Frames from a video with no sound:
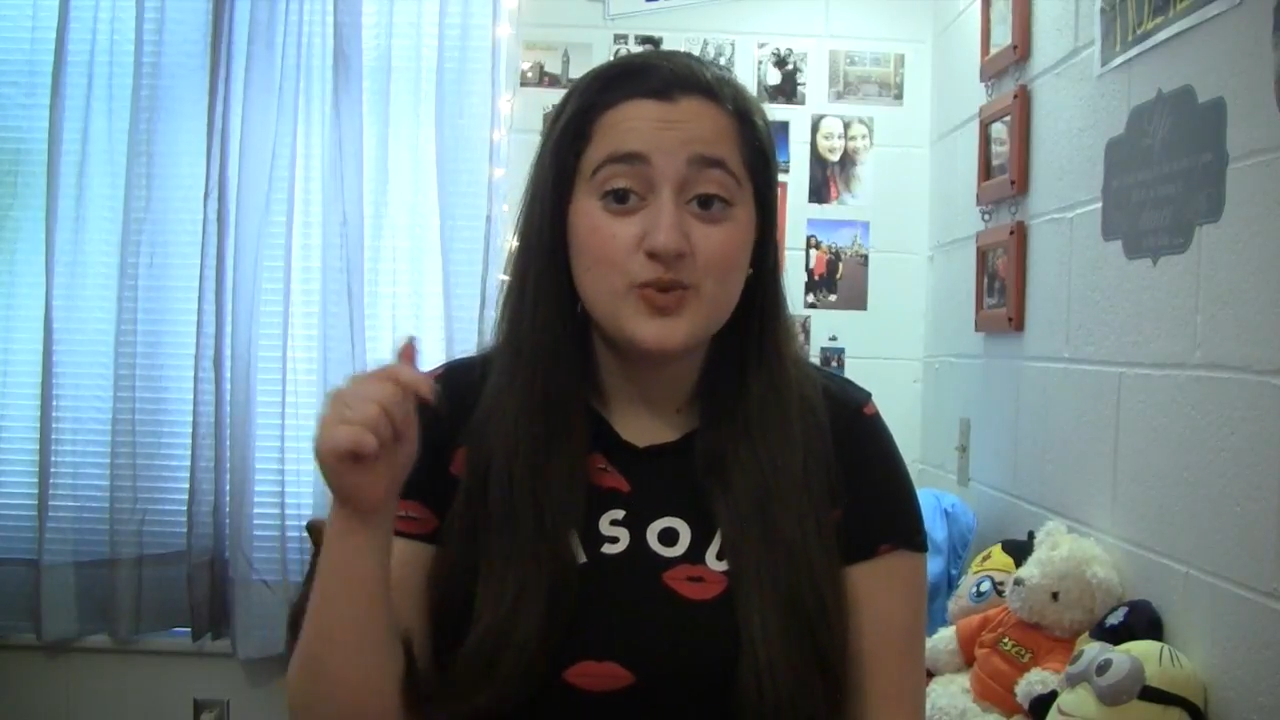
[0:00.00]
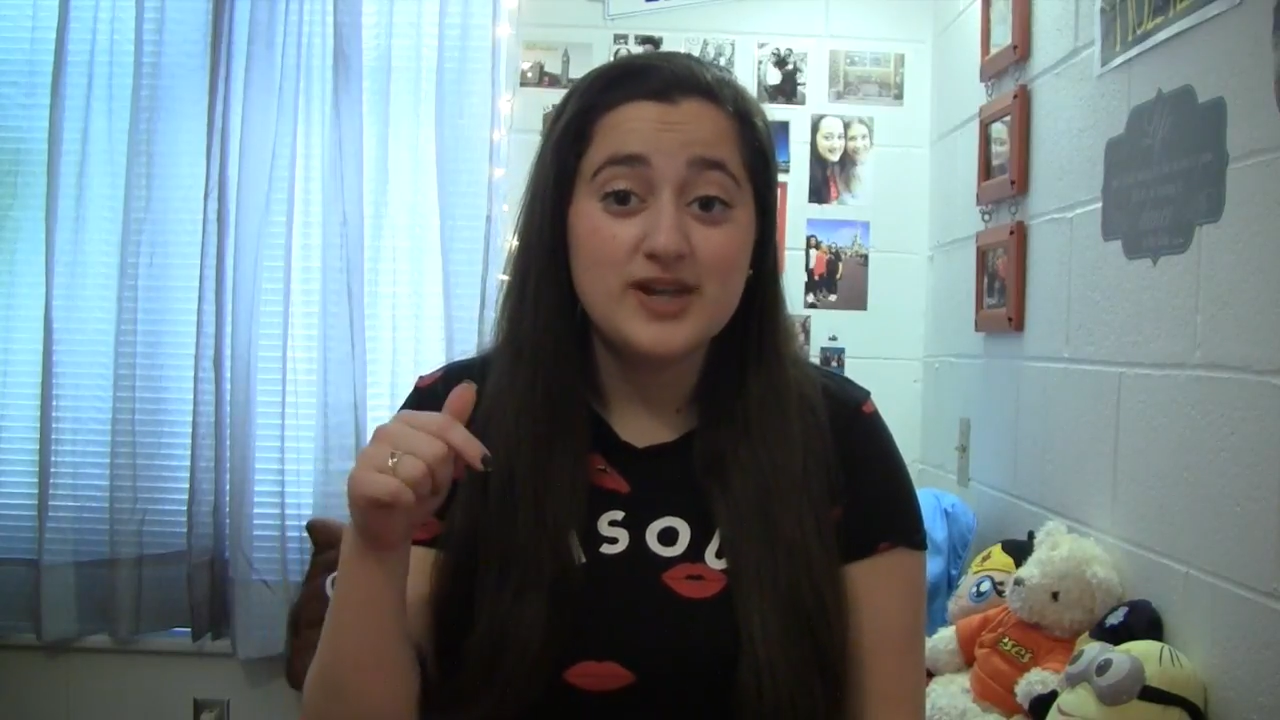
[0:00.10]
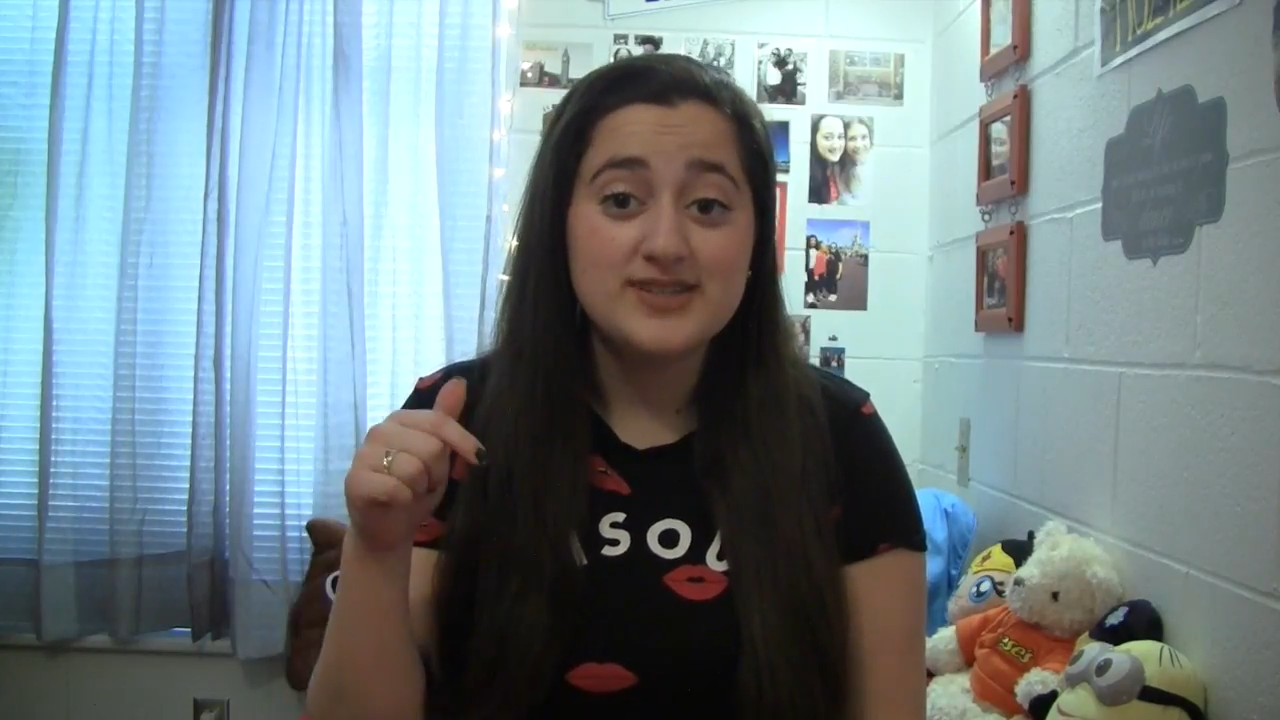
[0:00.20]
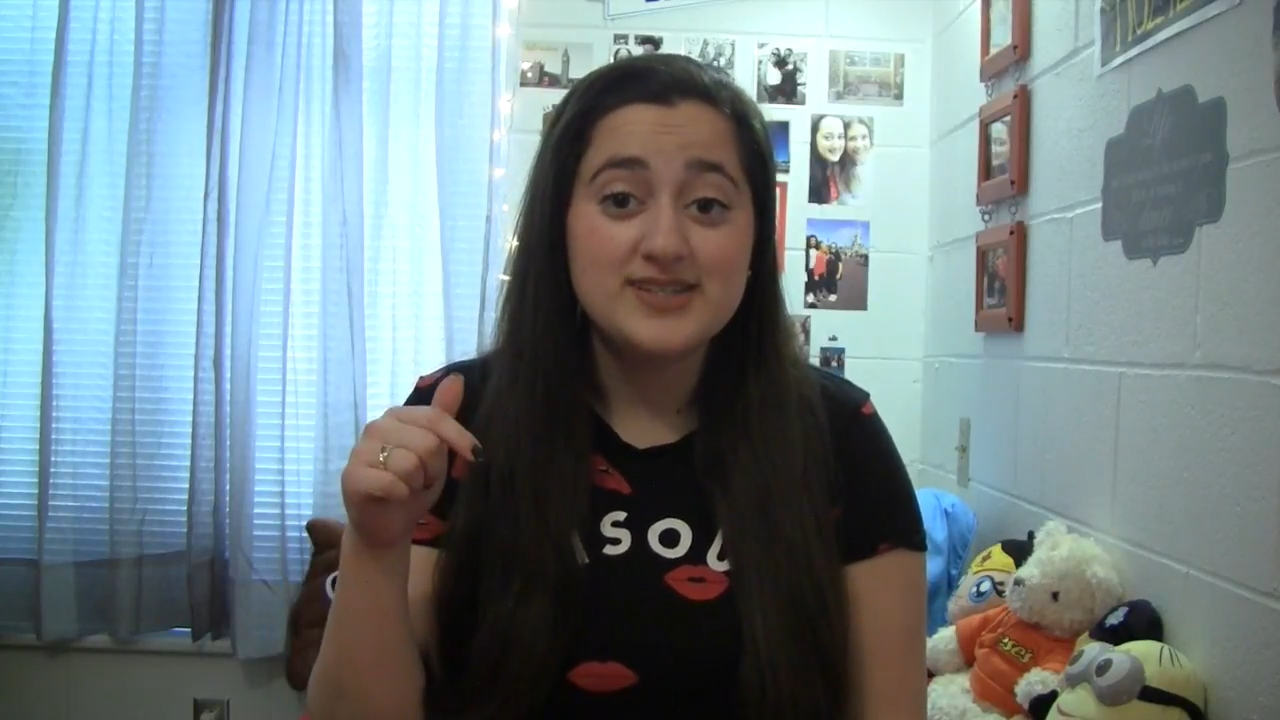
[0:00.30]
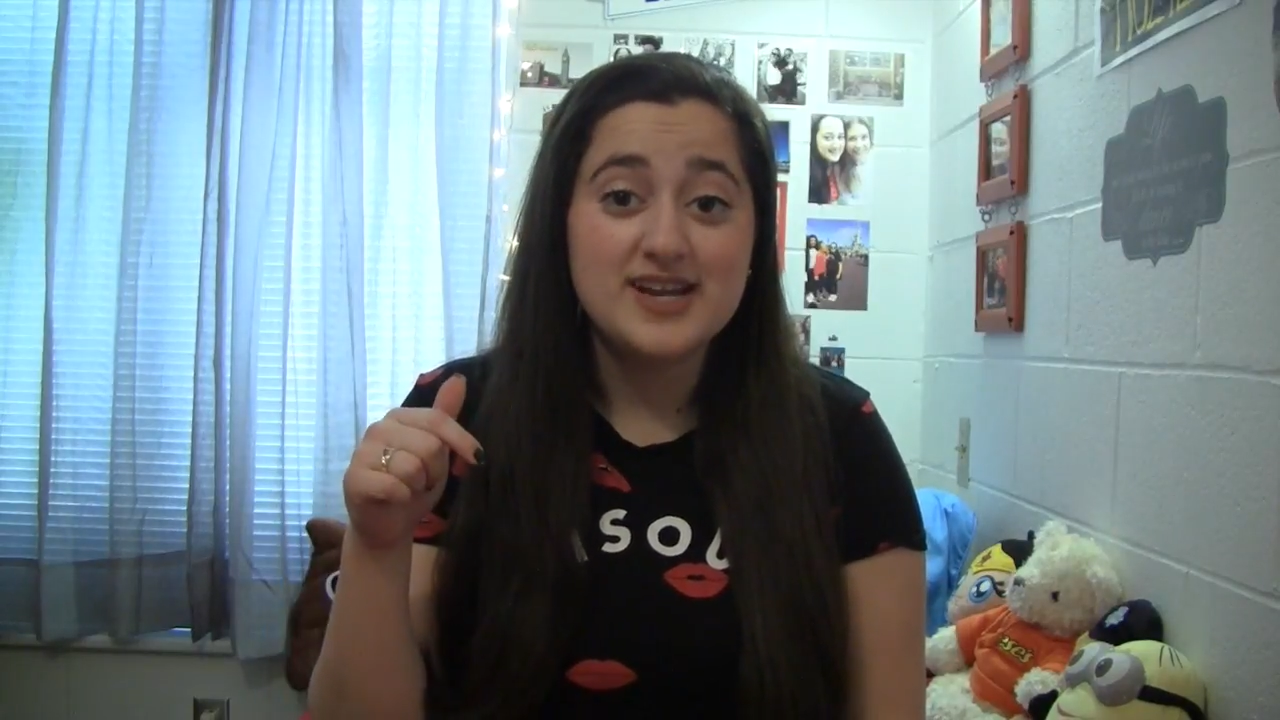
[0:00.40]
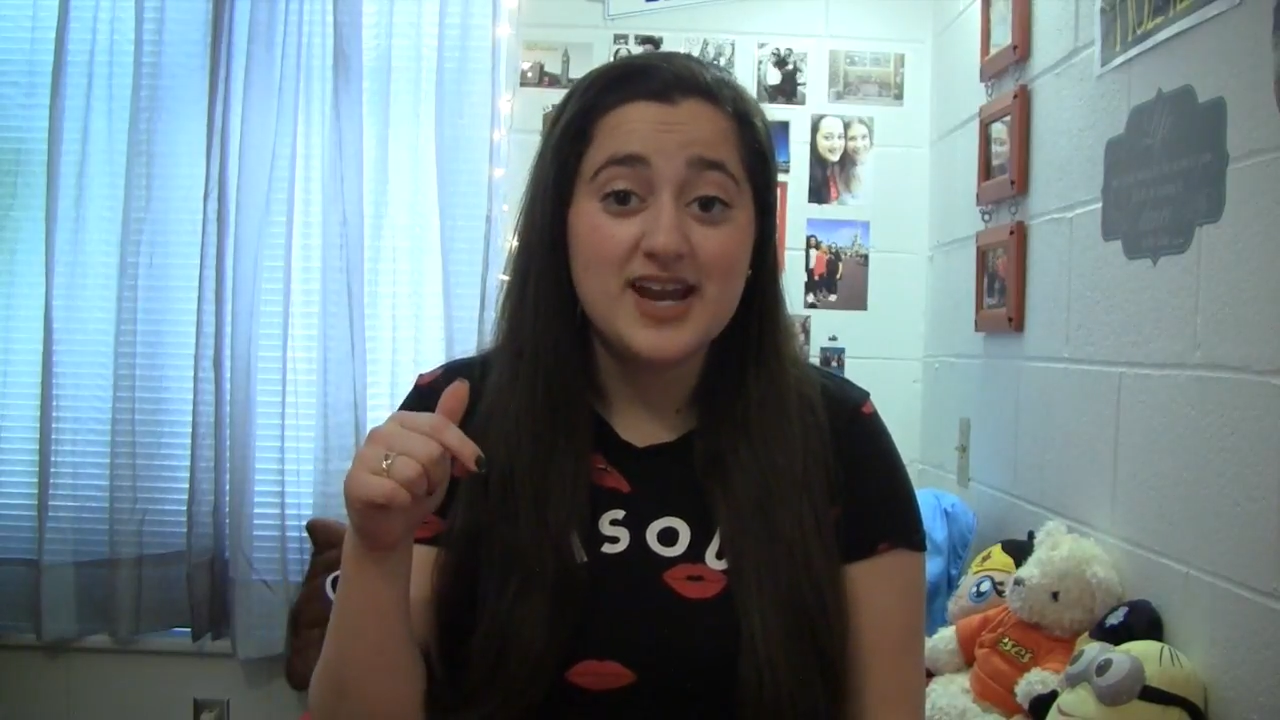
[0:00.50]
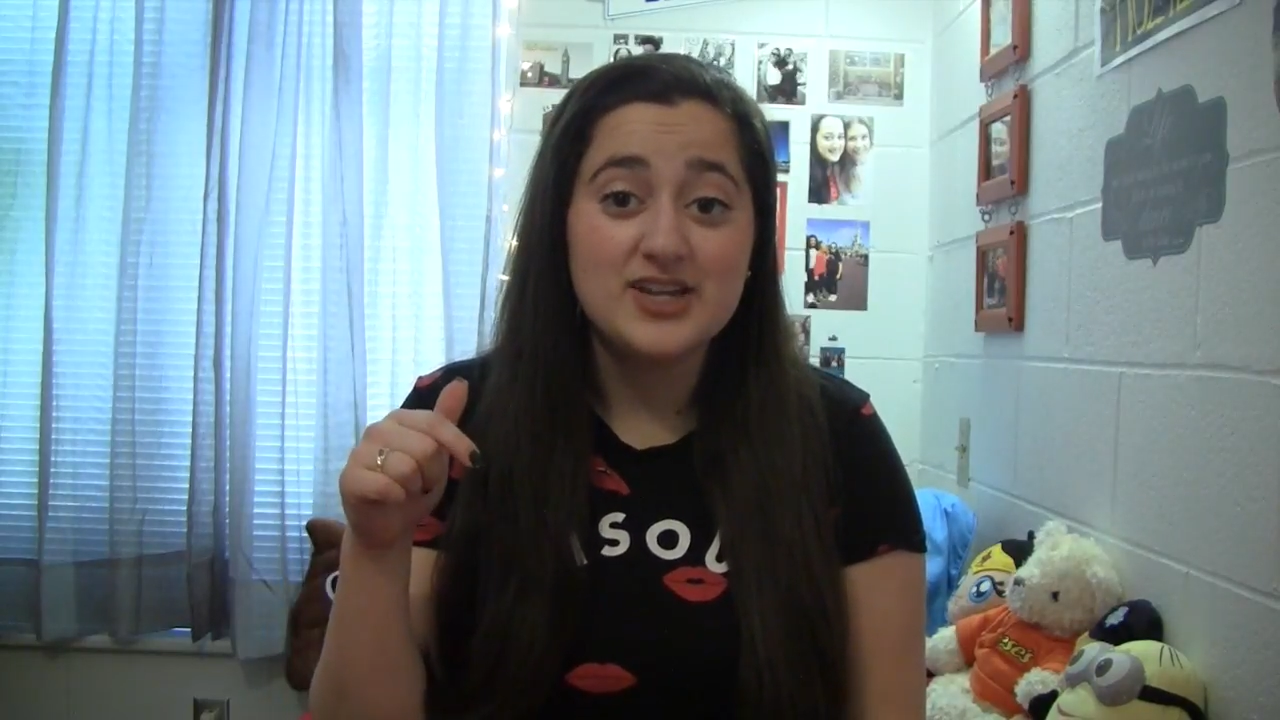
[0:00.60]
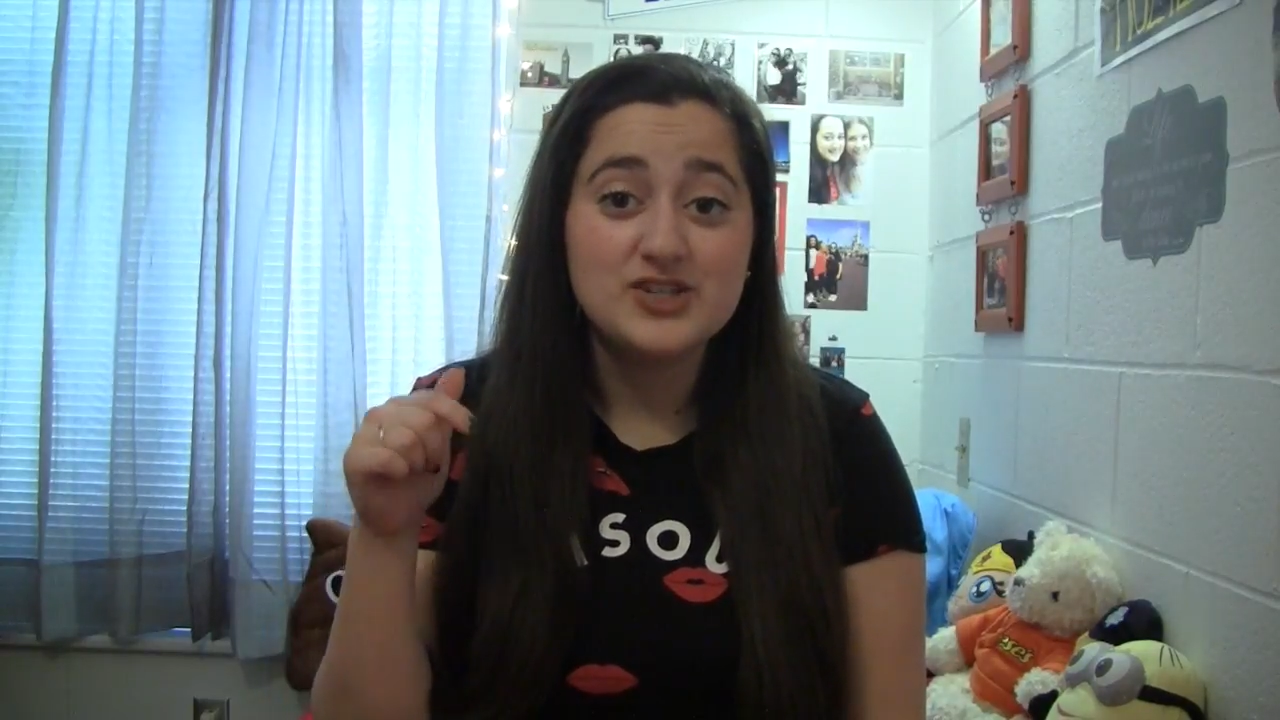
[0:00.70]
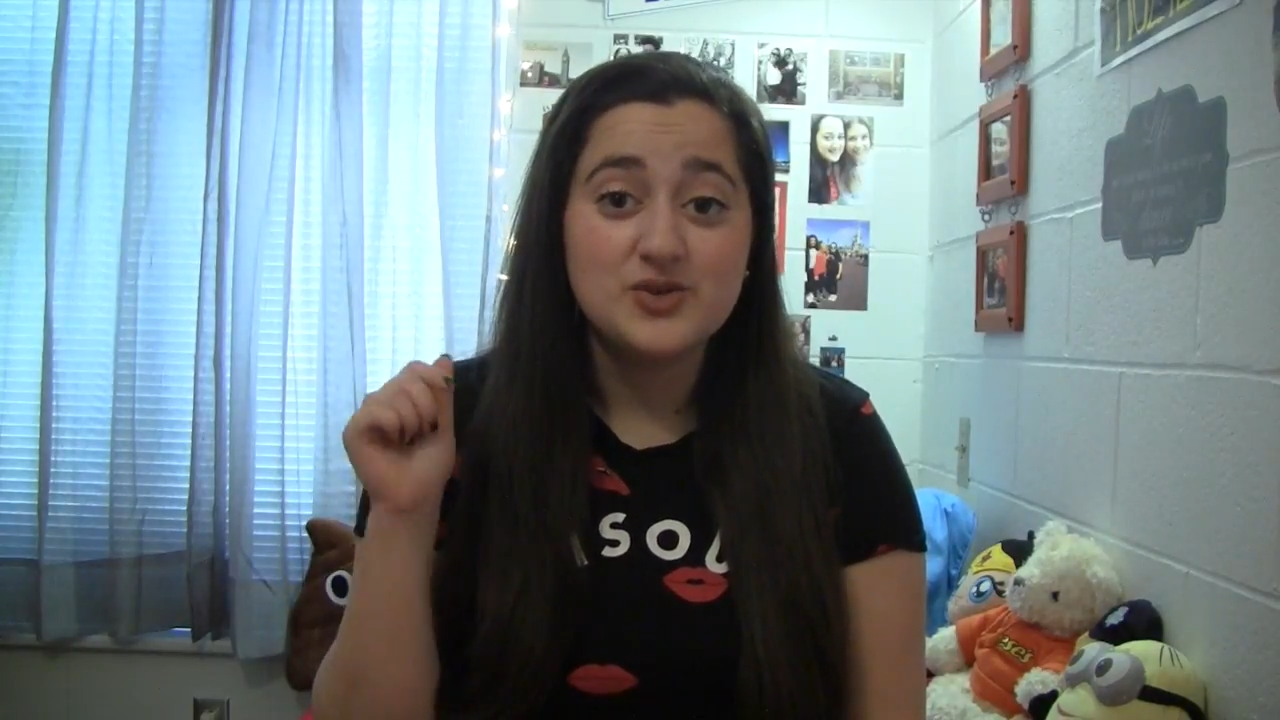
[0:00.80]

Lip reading: Wednesday,